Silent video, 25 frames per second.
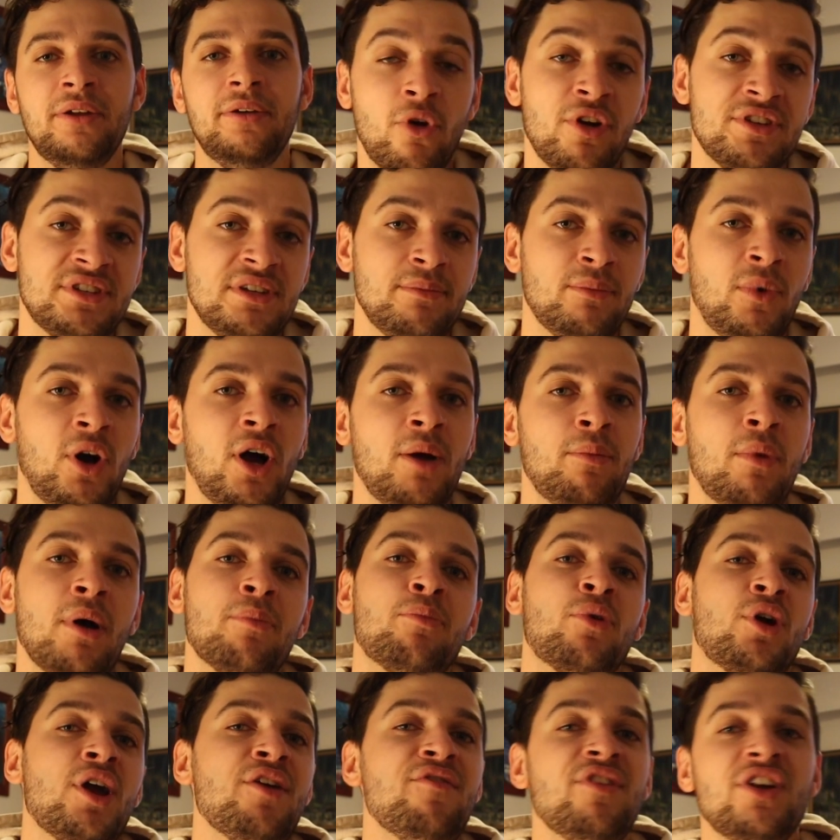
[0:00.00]
Whereas in my
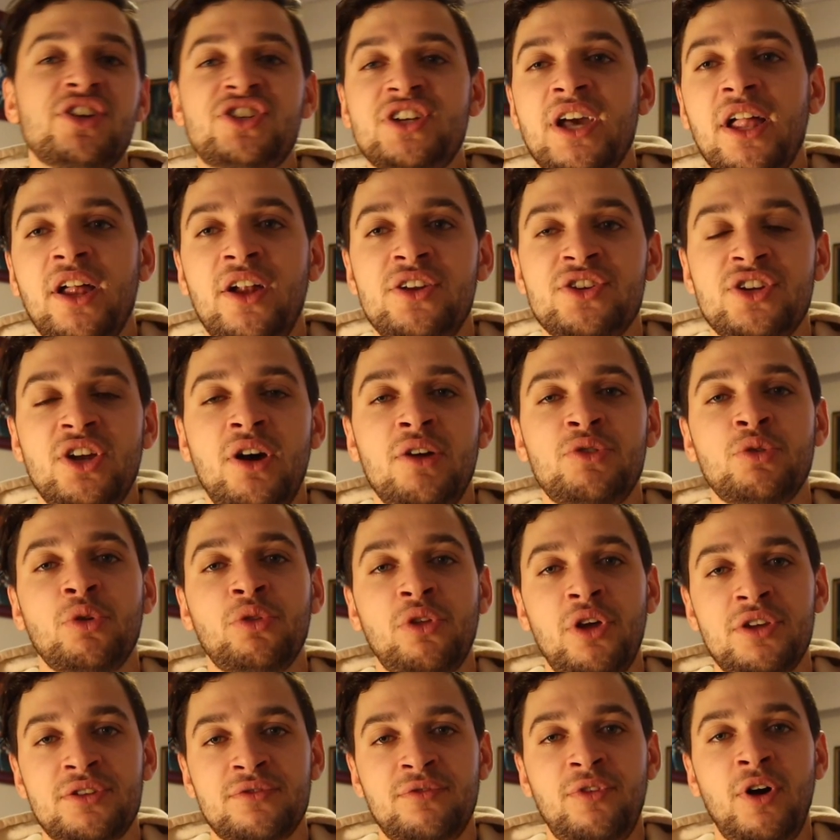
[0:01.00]
previous challenge, I took
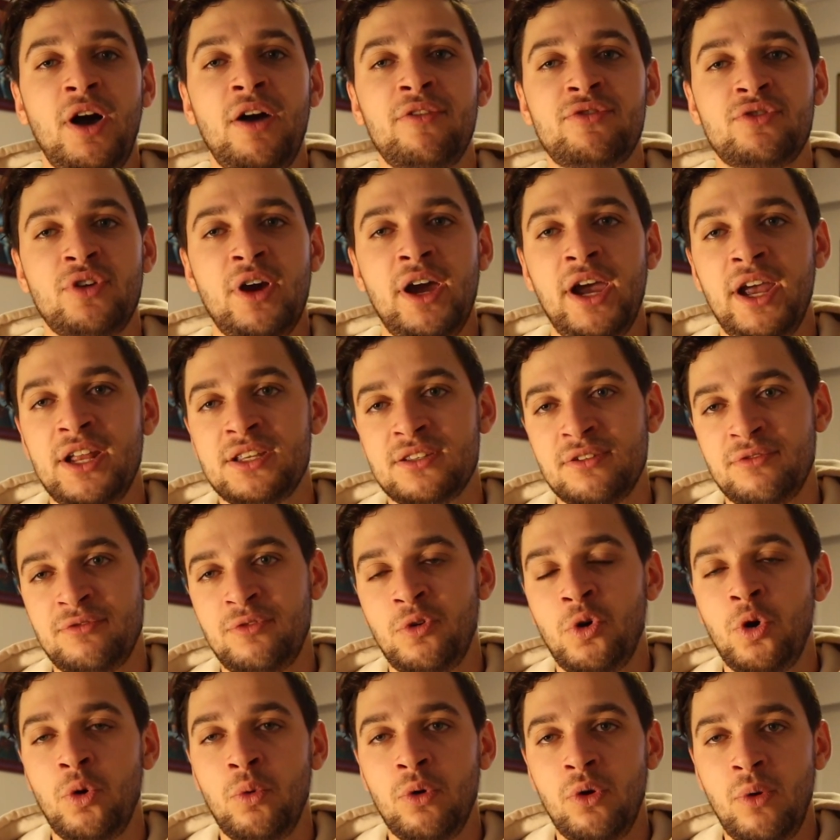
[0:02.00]
those 5 trades, the
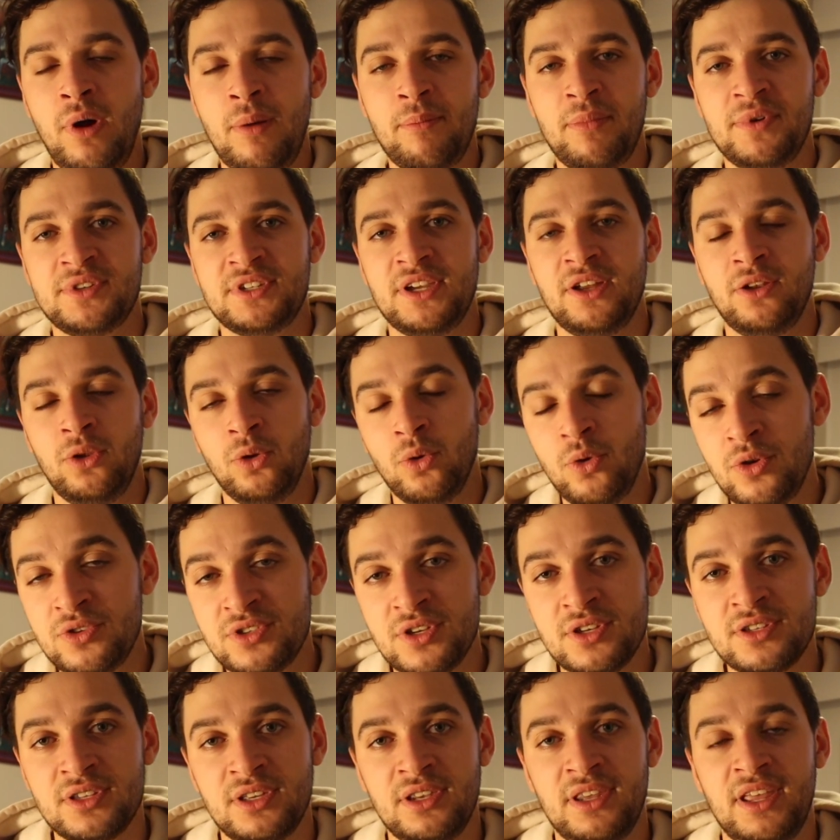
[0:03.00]
4 were 1%
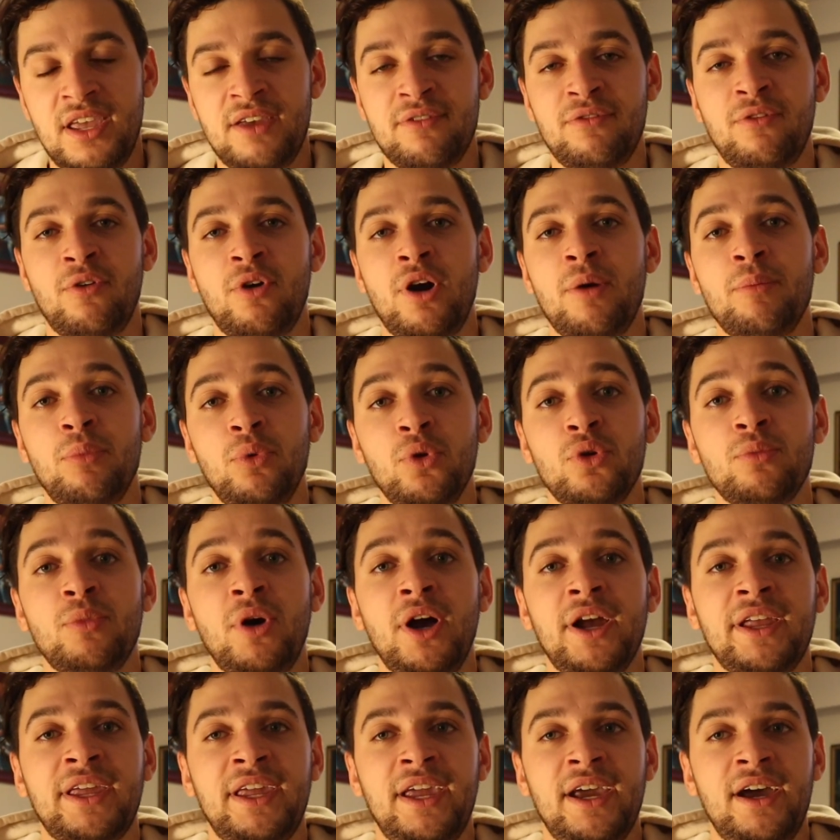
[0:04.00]
losers, and therefore I blew
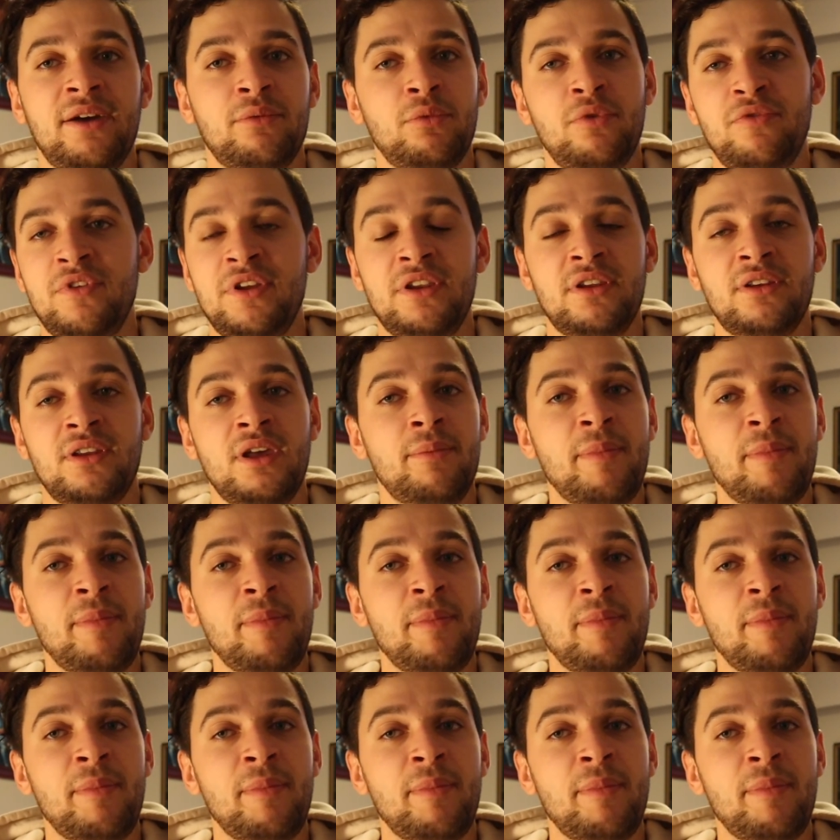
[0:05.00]
my account within